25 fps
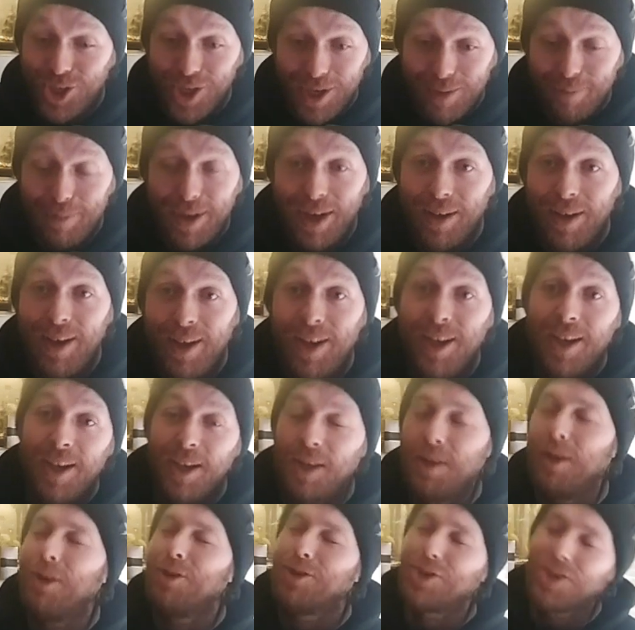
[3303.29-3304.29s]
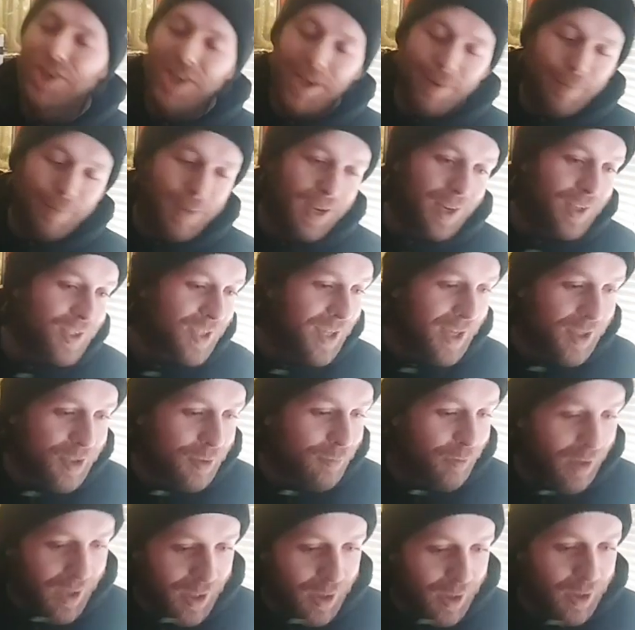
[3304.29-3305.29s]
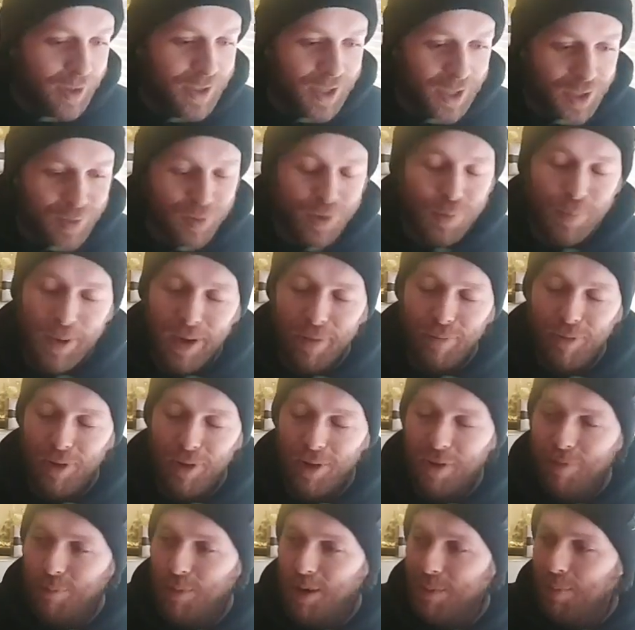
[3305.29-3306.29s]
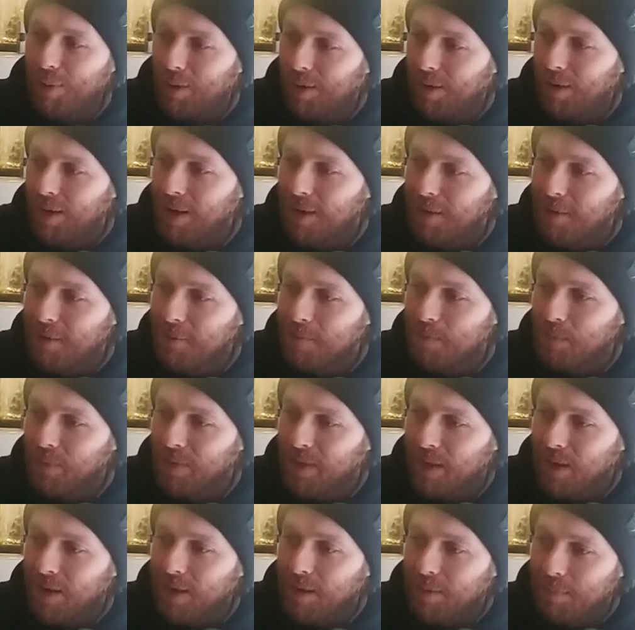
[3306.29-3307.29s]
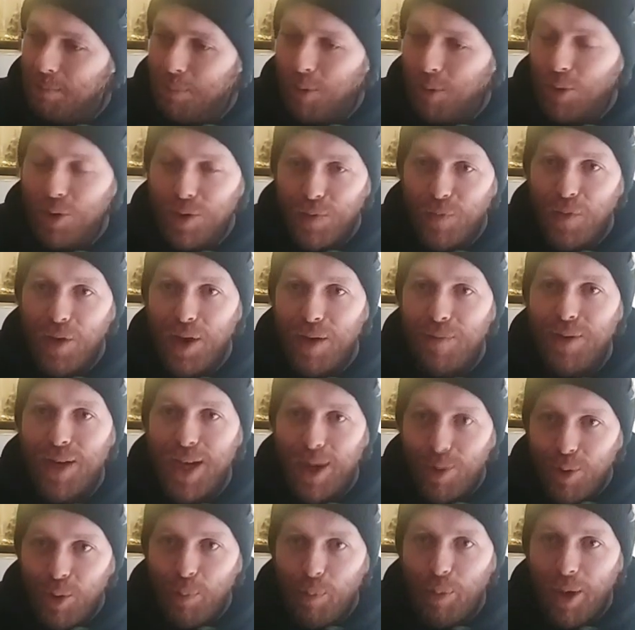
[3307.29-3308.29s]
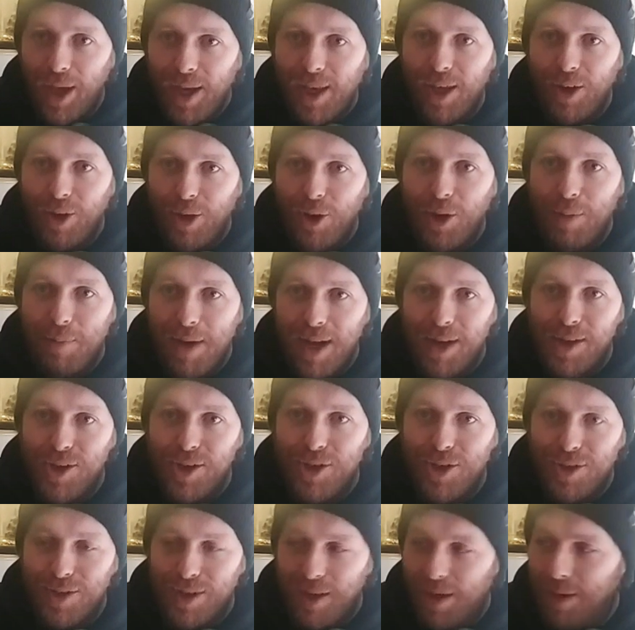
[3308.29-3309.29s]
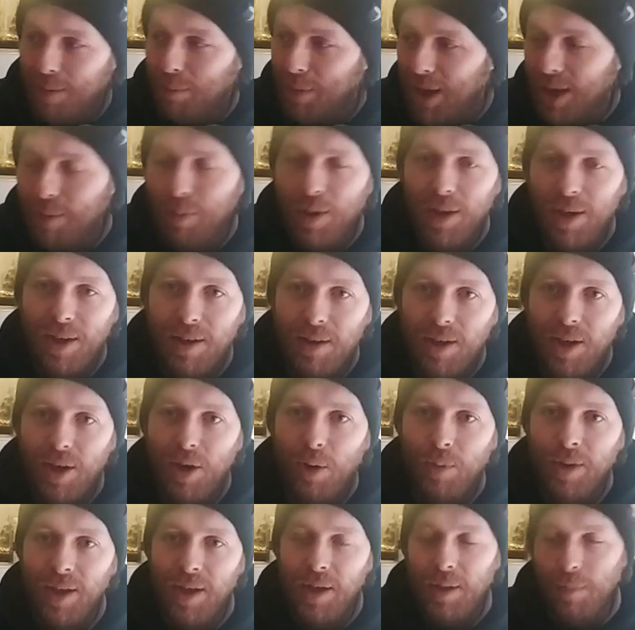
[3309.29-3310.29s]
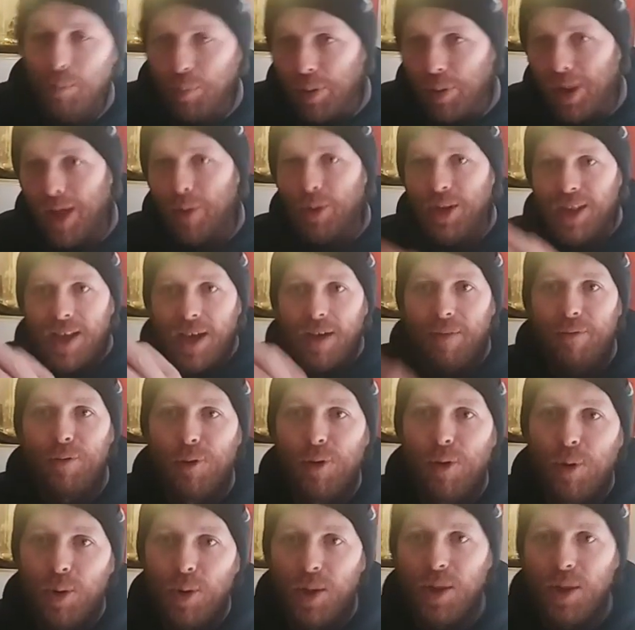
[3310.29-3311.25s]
Not shit managers, that's really disrespectful of me, but much further down the pecking order managers that are maybe, ploughing their furrow at the minute.